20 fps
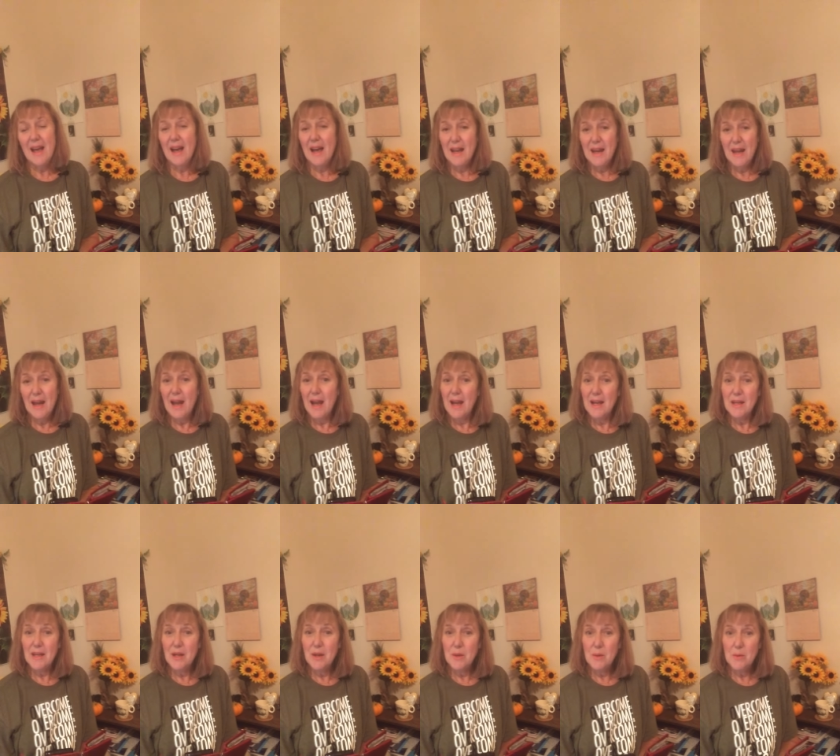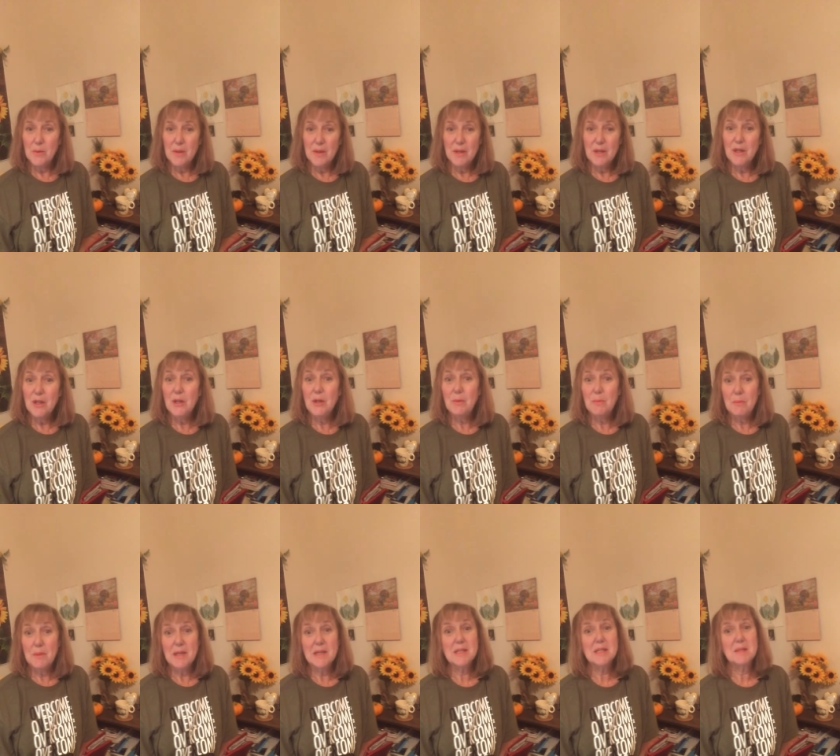I, I know that you
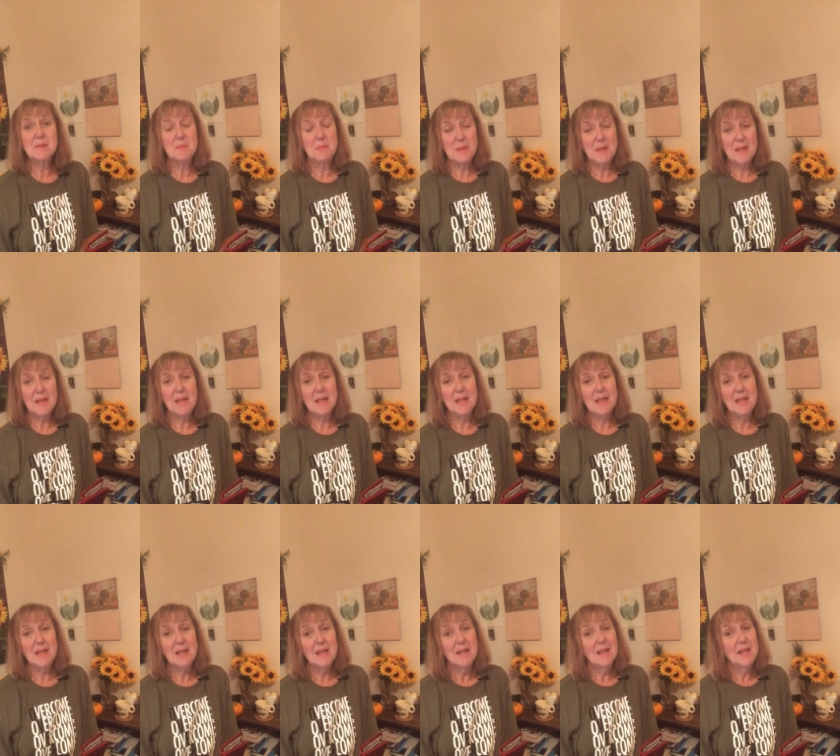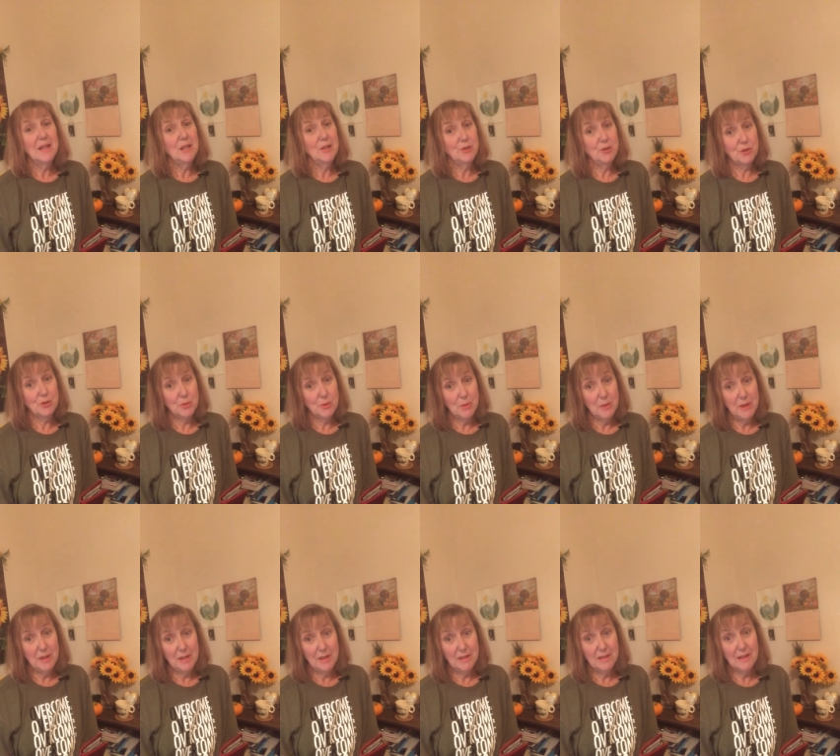must be
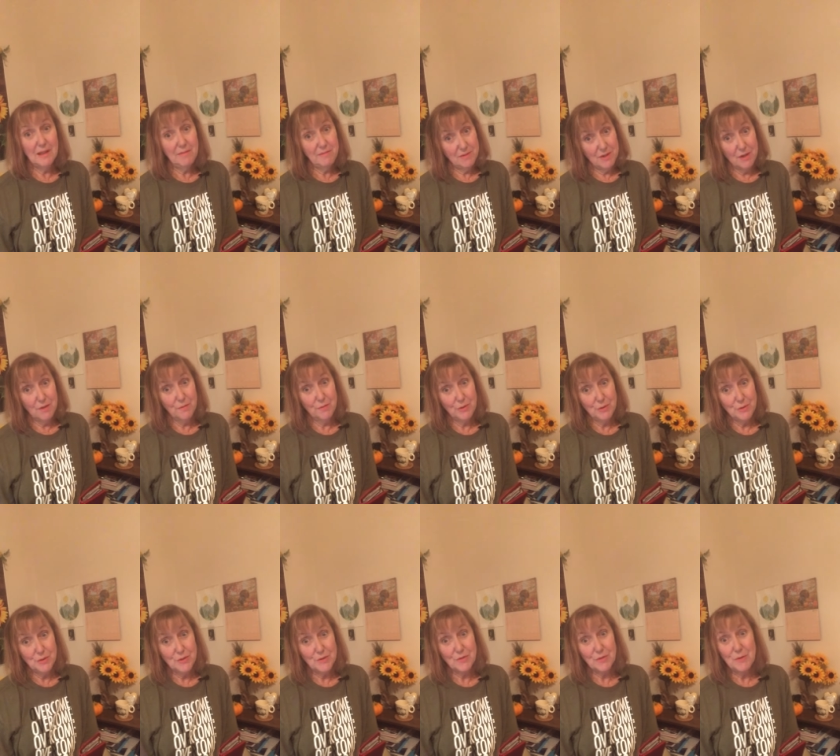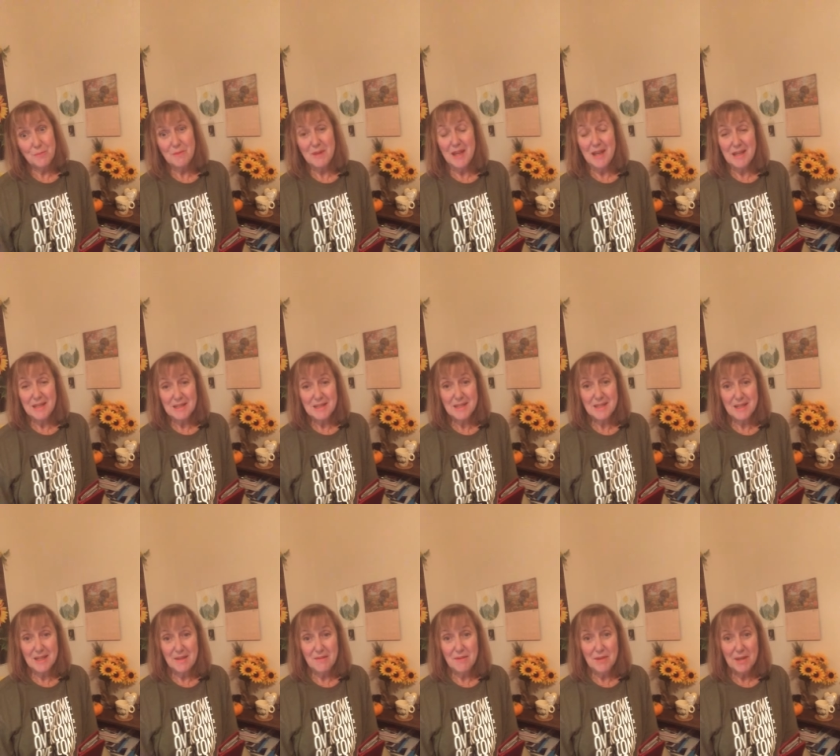enjoying leftovers from
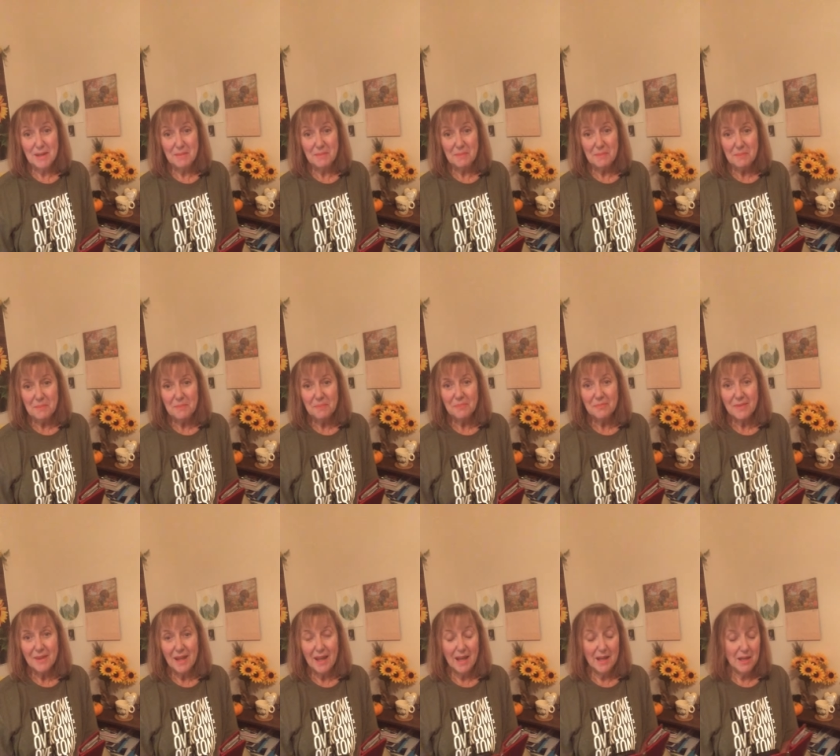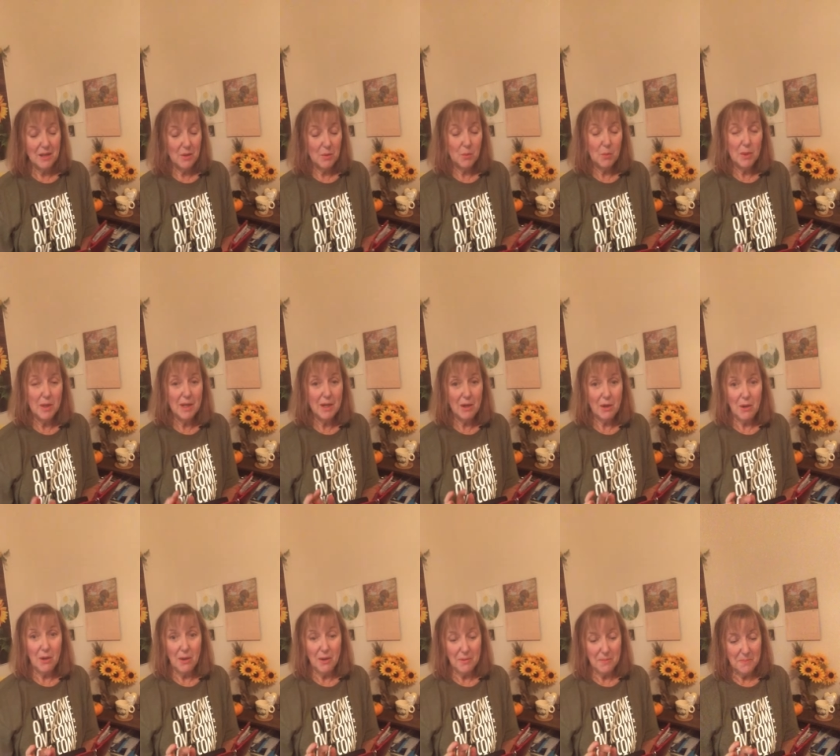Thanksgiving. I know we
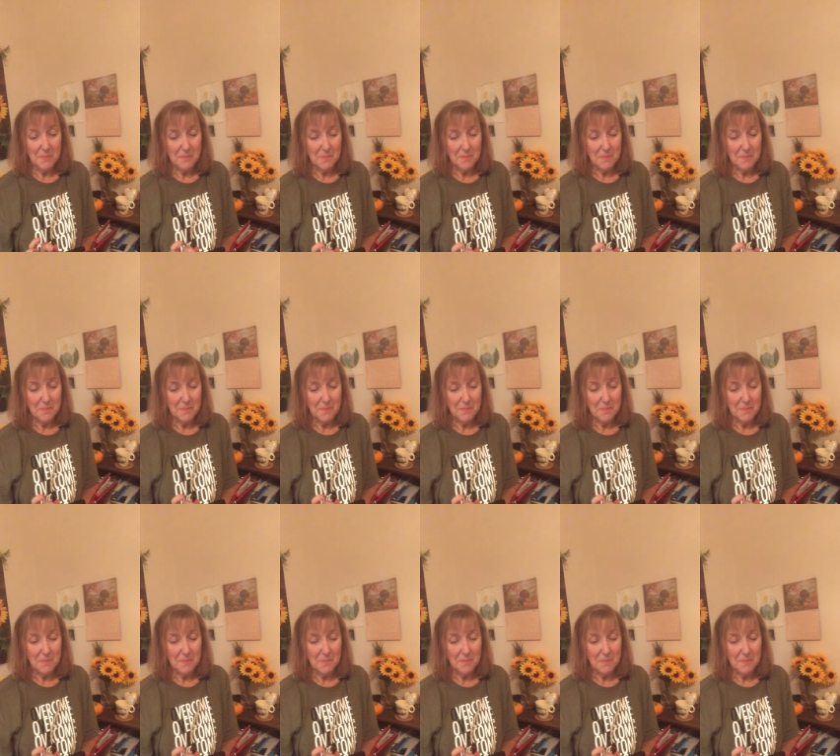are.